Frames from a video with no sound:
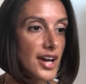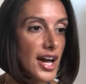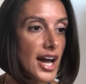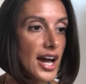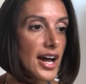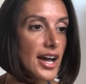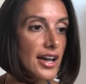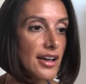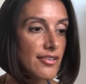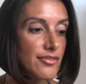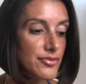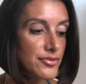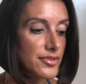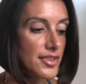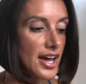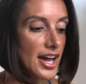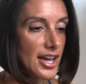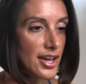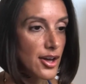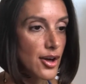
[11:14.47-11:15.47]
I
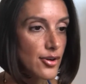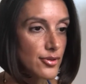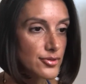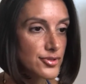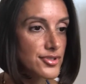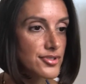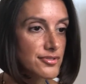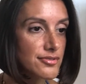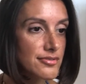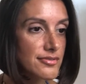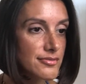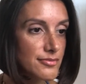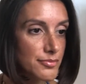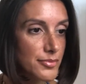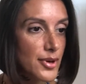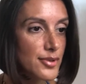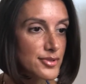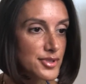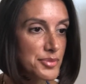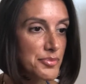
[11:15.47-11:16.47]
coach
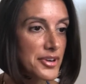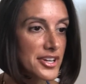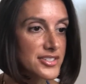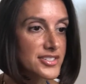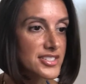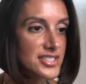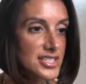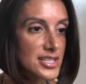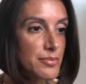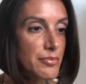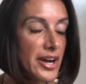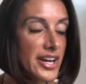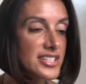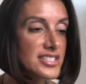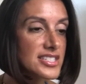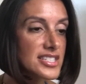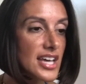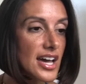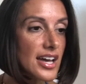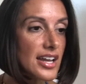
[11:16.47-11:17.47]
posing, presence, and
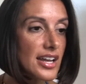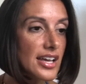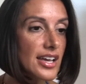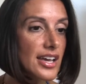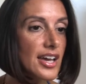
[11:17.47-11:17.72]
mindset.